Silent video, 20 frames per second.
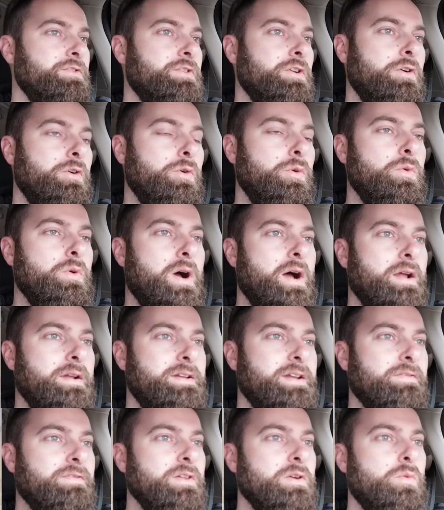so I
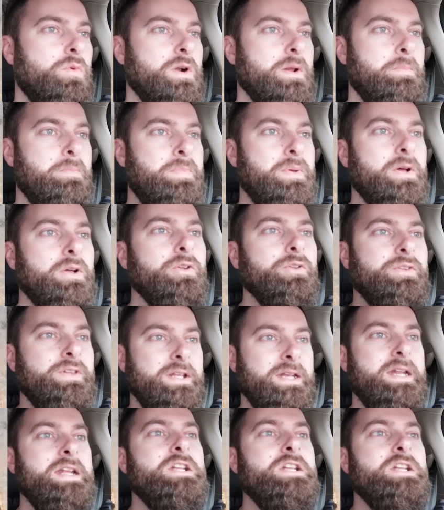definitely want to build an